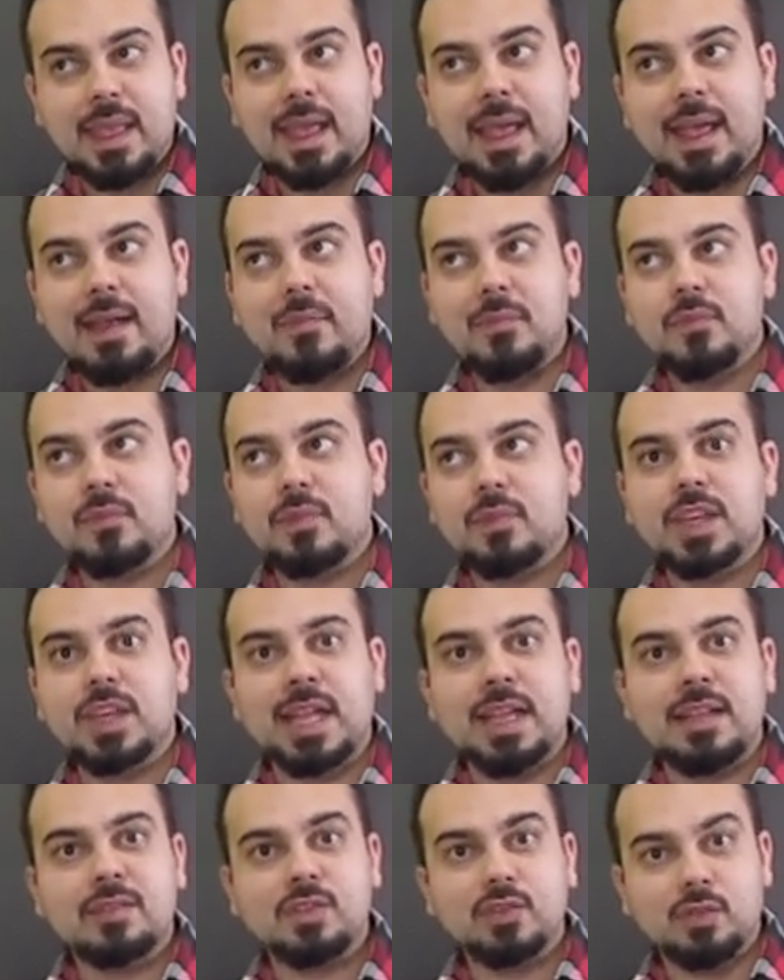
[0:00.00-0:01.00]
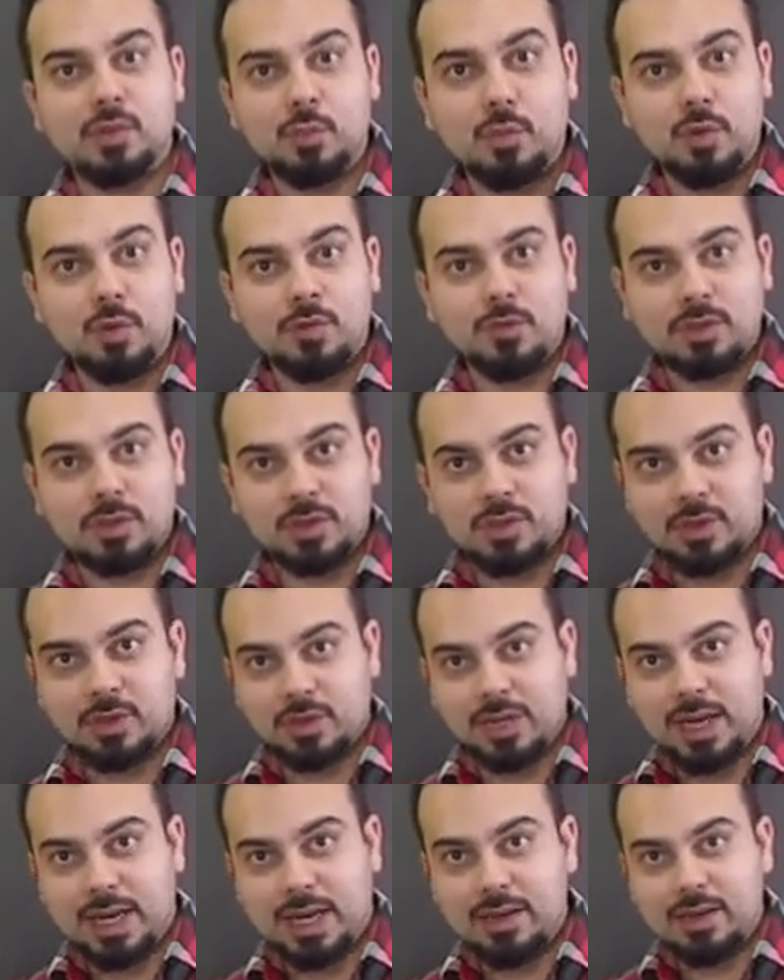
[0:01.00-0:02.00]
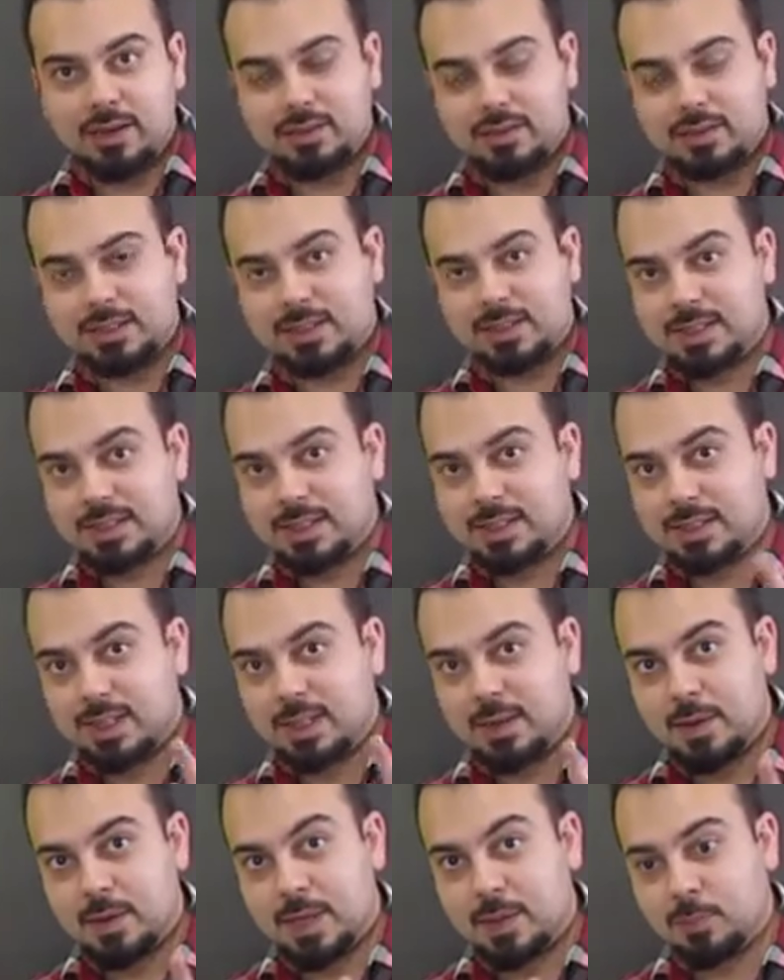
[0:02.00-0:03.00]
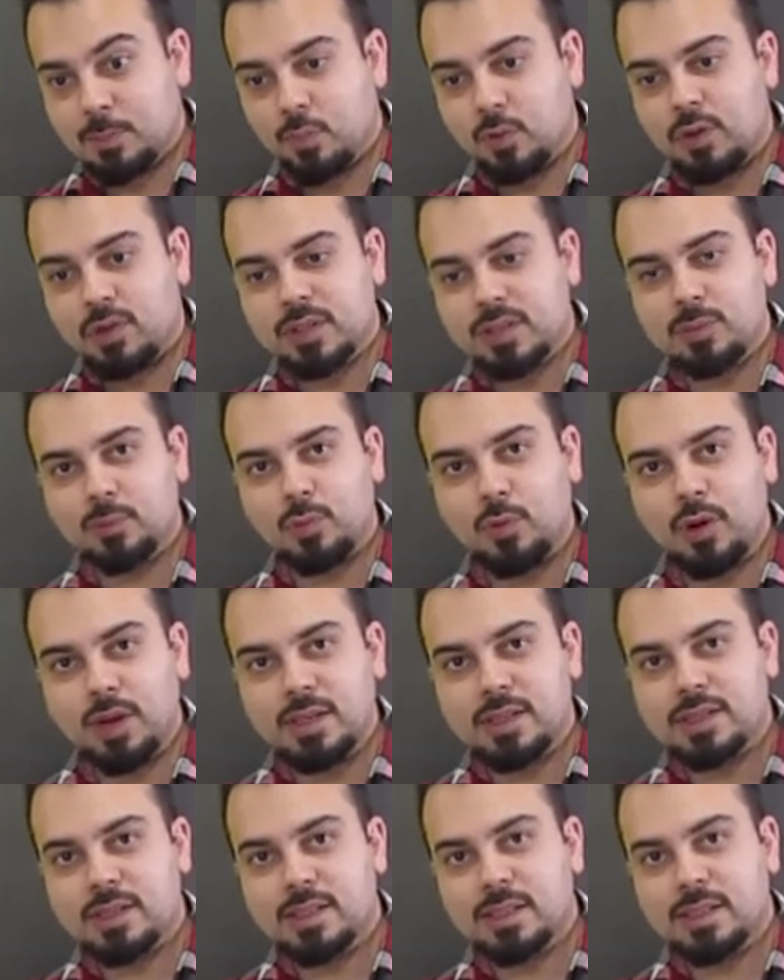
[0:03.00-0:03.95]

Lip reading: and can't removed. Okay, this is an important point.